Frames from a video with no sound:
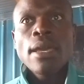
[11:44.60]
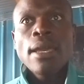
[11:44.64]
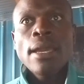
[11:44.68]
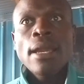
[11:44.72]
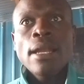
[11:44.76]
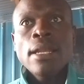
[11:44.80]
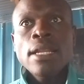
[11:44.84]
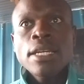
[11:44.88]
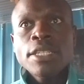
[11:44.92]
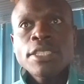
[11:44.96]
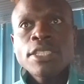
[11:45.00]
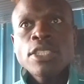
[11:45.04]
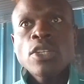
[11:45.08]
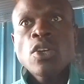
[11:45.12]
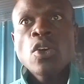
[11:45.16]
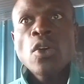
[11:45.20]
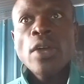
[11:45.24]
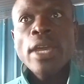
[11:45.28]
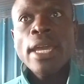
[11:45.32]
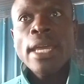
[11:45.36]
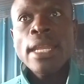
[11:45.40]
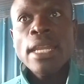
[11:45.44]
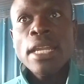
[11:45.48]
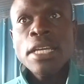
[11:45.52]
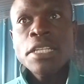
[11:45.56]
electrical
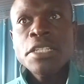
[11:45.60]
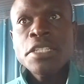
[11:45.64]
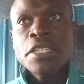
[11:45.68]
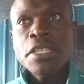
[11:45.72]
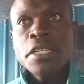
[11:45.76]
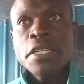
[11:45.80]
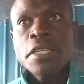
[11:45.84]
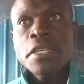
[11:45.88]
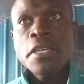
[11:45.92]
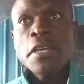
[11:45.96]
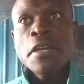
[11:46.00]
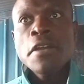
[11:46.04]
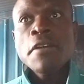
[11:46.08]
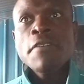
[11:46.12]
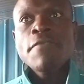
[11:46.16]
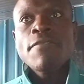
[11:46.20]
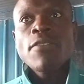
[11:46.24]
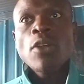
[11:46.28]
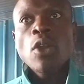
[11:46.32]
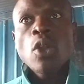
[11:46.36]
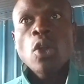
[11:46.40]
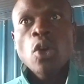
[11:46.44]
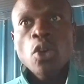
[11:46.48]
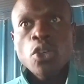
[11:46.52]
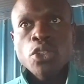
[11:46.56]
energy
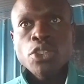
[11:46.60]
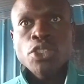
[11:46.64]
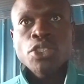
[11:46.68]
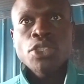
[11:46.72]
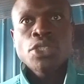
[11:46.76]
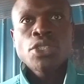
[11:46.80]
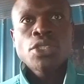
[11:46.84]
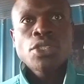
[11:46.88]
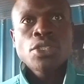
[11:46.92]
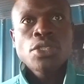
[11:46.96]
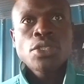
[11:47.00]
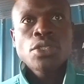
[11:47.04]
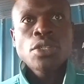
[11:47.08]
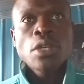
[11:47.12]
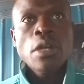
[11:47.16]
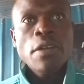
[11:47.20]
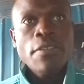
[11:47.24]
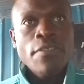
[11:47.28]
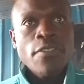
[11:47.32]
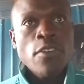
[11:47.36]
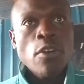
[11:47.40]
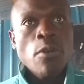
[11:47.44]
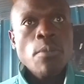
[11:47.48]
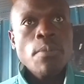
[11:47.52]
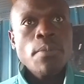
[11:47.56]
flows
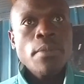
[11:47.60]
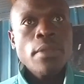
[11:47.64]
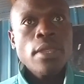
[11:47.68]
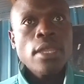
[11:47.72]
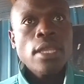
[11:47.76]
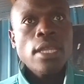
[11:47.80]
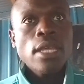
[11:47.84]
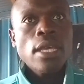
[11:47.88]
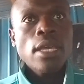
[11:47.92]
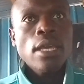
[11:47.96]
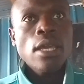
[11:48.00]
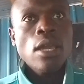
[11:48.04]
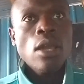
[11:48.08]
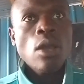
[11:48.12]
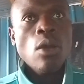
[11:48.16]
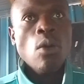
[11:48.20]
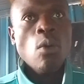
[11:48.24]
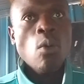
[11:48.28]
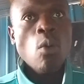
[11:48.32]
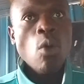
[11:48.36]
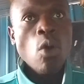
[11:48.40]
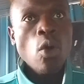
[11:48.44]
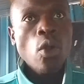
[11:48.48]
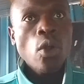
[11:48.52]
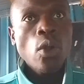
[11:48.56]
from the
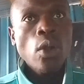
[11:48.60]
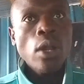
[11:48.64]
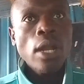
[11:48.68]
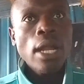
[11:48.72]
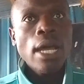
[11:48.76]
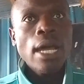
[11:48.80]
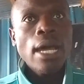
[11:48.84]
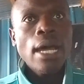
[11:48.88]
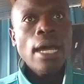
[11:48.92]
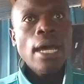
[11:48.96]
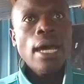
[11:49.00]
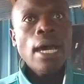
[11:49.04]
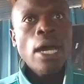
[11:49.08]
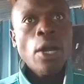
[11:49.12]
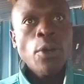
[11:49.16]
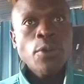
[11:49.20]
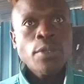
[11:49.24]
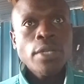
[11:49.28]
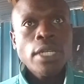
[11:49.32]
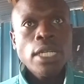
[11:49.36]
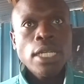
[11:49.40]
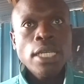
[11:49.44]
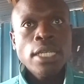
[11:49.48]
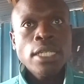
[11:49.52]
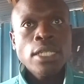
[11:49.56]
wall
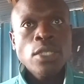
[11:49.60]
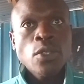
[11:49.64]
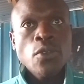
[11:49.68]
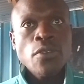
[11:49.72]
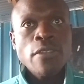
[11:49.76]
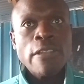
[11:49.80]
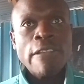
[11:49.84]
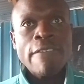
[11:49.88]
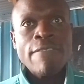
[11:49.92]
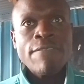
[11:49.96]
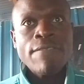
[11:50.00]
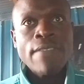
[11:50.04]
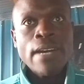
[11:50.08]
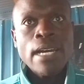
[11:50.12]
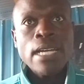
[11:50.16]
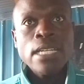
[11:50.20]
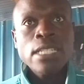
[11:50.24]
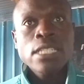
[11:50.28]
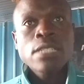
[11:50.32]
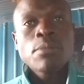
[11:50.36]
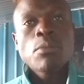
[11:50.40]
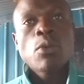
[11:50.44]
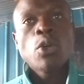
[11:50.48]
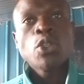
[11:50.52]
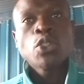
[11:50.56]
outlet to the
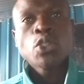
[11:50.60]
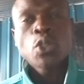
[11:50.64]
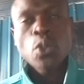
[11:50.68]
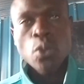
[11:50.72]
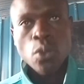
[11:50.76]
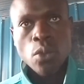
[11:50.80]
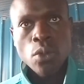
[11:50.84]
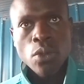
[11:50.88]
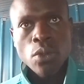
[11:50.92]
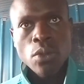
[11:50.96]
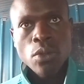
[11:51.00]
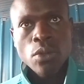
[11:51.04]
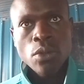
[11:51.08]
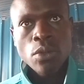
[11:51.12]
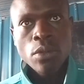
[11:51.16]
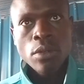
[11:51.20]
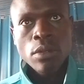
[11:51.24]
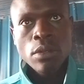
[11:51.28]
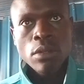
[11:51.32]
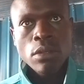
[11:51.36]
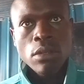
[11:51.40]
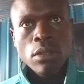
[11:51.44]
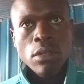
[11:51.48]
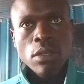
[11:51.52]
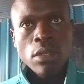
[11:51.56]
fan's motor.
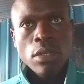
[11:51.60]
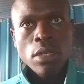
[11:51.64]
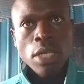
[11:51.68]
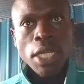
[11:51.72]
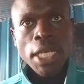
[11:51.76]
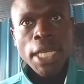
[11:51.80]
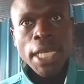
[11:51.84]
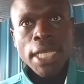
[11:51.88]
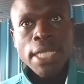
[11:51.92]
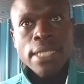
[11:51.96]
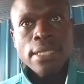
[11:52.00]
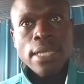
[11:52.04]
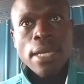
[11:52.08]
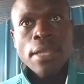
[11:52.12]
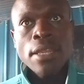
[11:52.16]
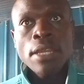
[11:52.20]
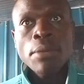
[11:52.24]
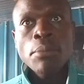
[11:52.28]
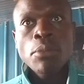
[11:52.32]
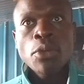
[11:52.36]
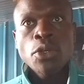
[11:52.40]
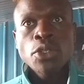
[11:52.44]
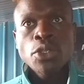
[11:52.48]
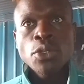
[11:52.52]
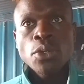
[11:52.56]
Inside the
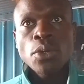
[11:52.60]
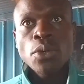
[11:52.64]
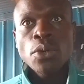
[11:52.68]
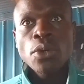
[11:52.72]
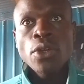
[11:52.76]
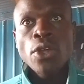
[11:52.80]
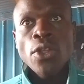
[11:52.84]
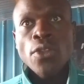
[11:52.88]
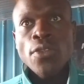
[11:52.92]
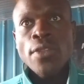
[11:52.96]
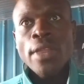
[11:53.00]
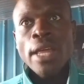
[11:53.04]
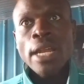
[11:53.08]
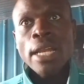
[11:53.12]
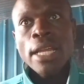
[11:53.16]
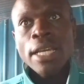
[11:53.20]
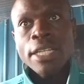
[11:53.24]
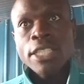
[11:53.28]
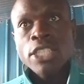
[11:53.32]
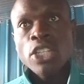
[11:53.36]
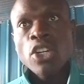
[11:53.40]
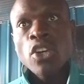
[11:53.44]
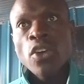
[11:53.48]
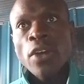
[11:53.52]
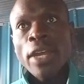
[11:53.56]
motor, the
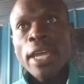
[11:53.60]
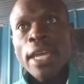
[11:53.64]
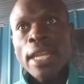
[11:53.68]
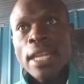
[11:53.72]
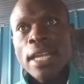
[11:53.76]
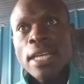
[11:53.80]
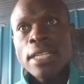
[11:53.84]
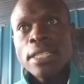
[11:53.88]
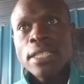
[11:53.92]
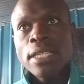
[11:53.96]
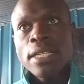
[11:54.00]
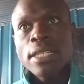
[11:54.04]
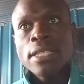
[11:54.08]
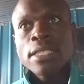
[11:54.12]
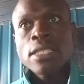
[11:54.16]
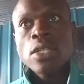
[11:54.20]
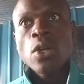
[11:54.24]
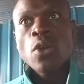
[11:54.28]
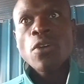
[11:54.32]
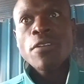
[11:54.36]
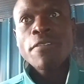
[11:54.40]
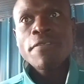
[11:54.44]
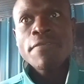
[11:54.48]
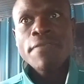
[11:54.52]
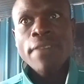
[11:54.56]
electrical energy is
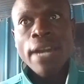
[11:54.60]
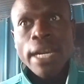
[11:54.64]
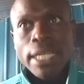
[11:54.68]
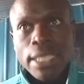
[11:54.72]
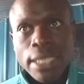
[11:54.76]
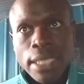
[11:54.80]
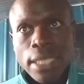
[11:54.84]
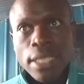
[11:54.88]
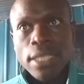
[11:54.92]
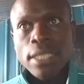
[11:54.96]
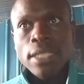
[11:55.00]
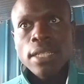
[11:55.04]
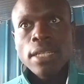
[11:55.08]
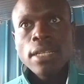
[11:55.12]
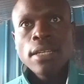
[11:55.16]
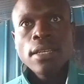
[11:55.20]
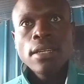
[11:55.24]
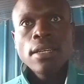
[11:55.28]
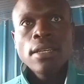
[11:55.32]
converted